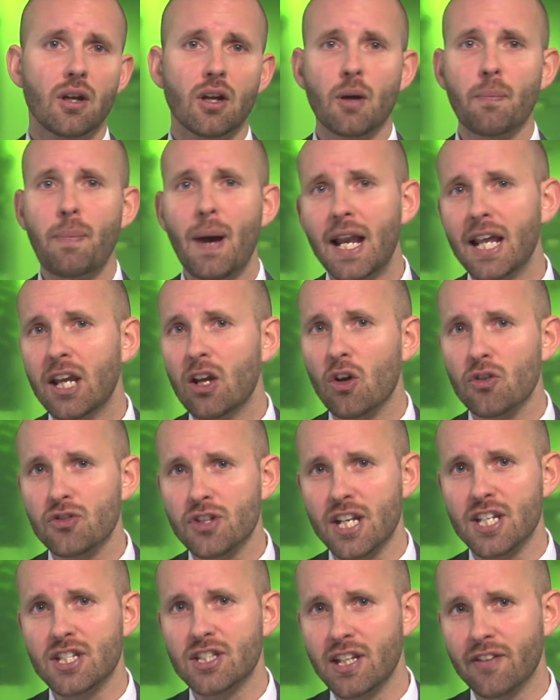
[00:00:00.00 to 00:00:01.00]
Compelling
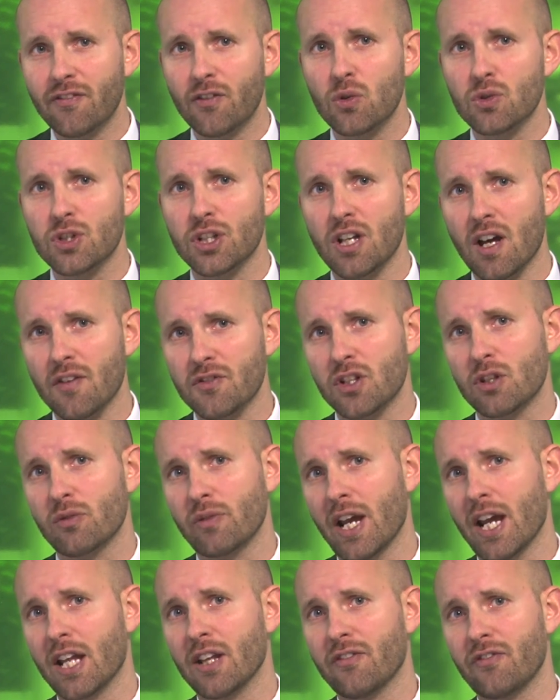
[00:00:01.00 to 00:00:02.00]
content is difficult enough to
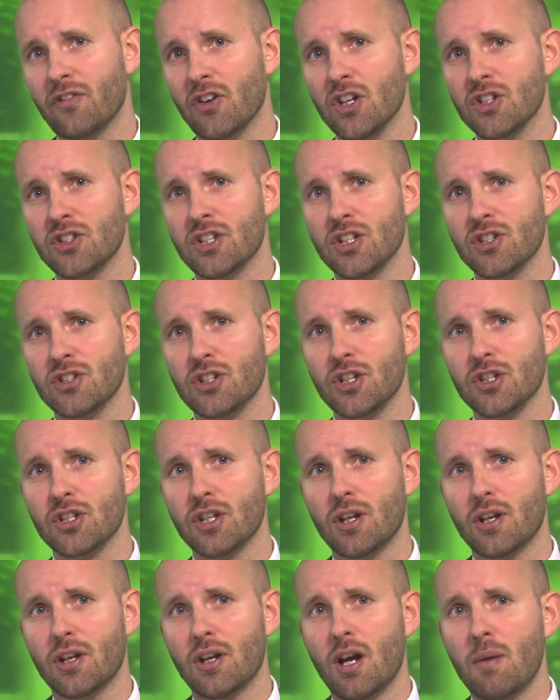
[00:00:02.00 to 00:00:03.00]
create in the first instance,
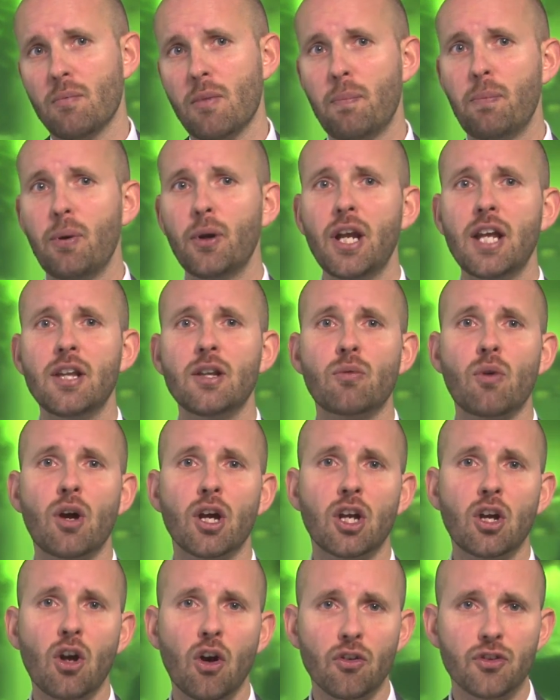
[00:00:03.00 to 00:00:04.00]
but put it in the
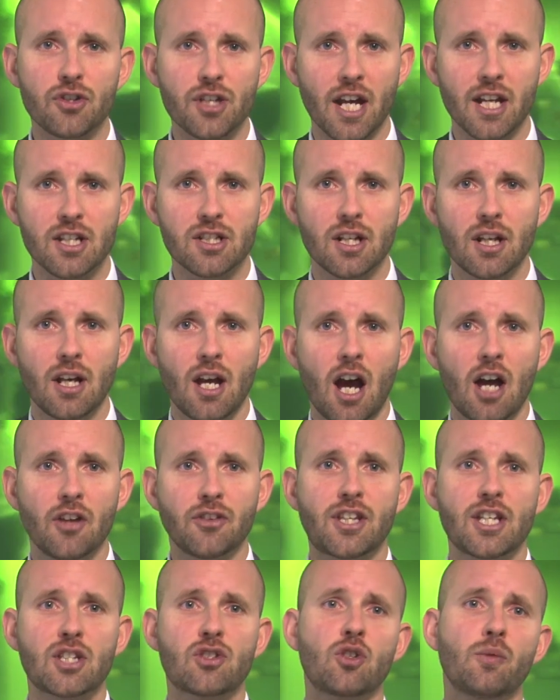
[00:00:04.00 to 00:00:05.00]
right context
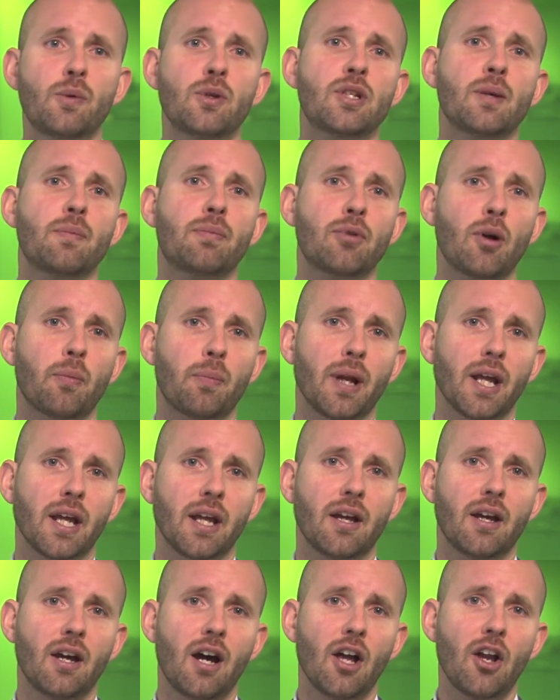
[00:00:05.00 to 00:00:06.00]
and distribute it properly,
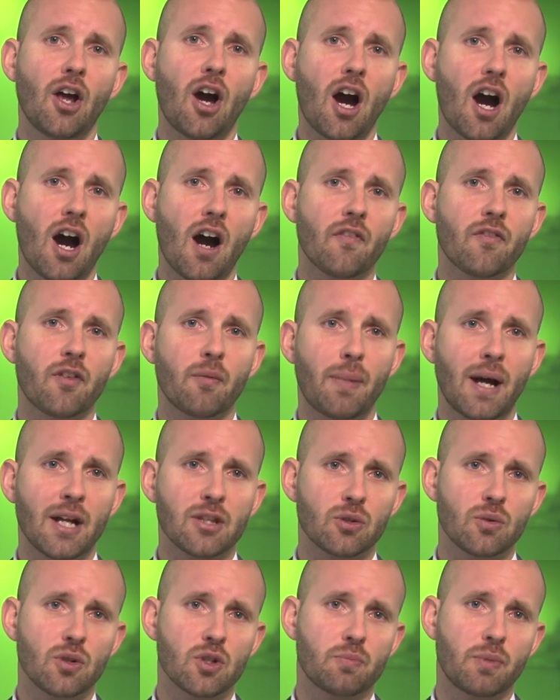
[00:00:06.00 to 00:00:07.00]
and half the
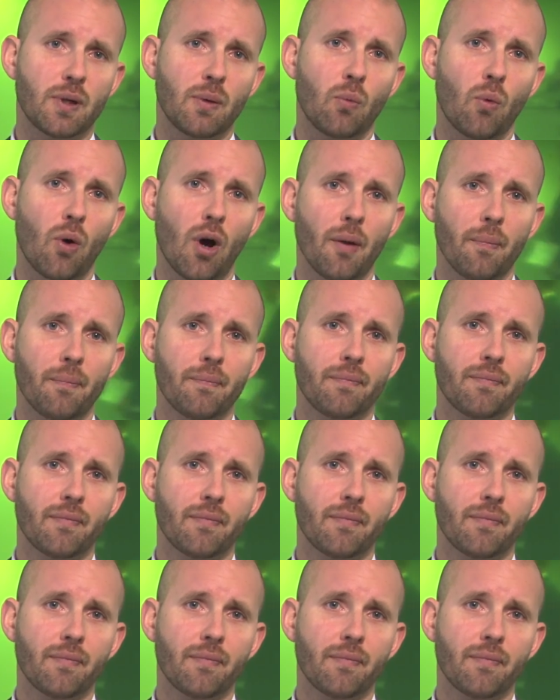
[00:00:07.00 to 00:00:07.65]
battle has been won.